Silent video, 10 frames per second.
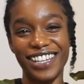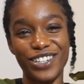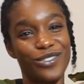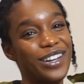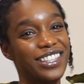
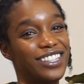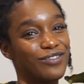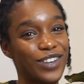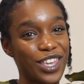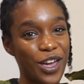enjoyed this
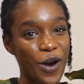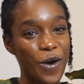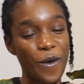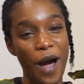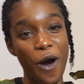
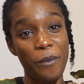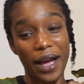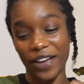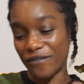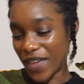video i hope
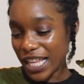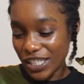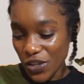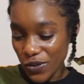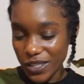i
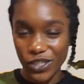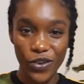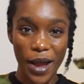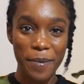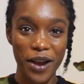convinced you to
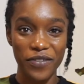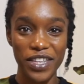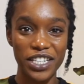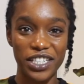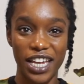try a pair of
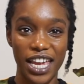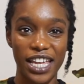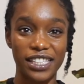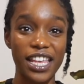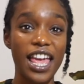these
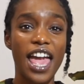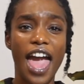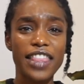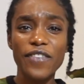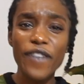jeans
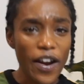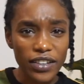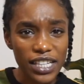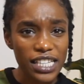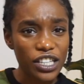at the
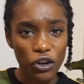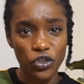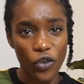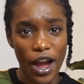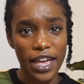very least go
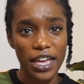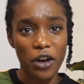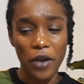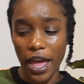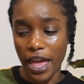try it
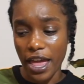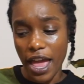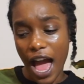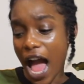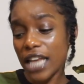okay
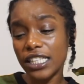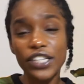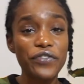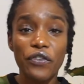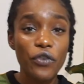
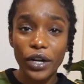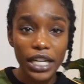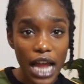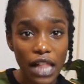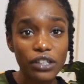honestly for 40
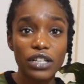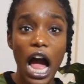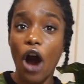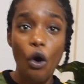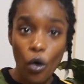dollars
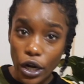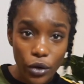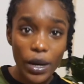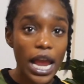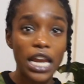
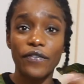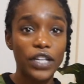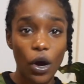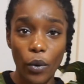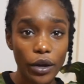order it and if it
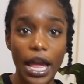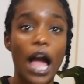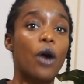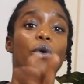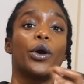don't work
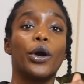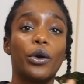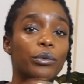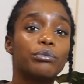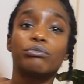out
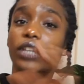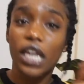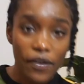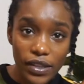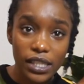girl
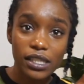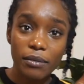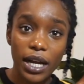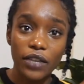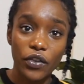give it to
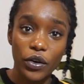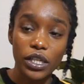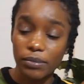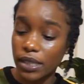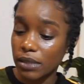somebody for
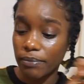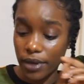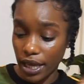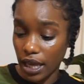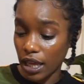christmas
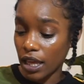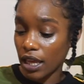but